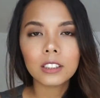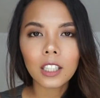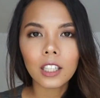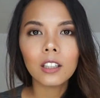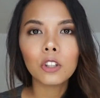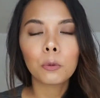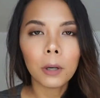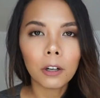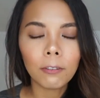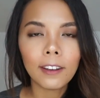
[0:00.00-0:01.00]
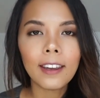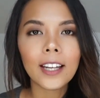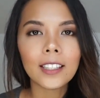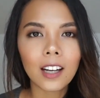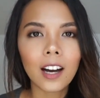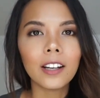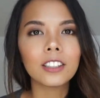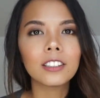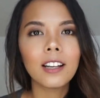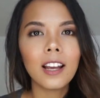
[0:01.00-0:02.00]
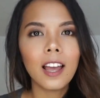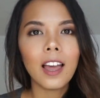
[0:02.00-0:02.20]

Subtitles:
skin look puffy and tired.